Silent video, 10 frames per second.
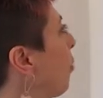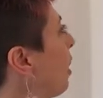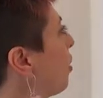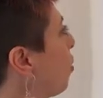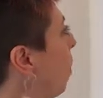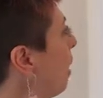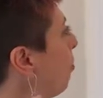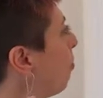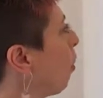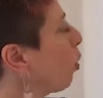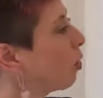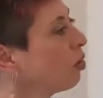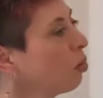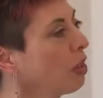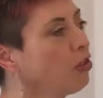But it's quite
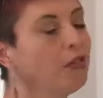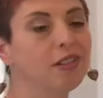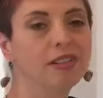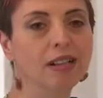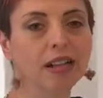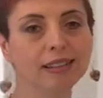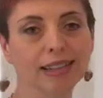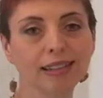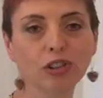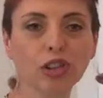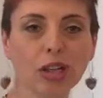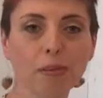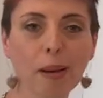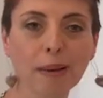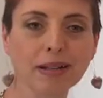important when you facilitate a journey
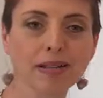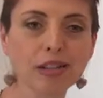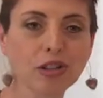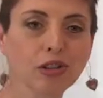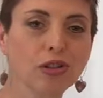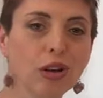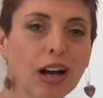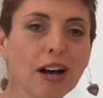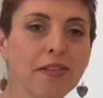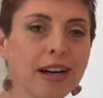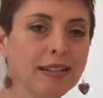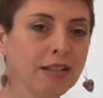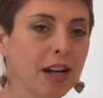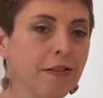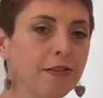mapping session to have as
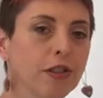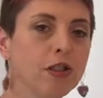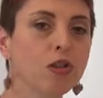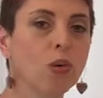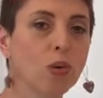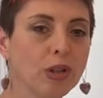diverse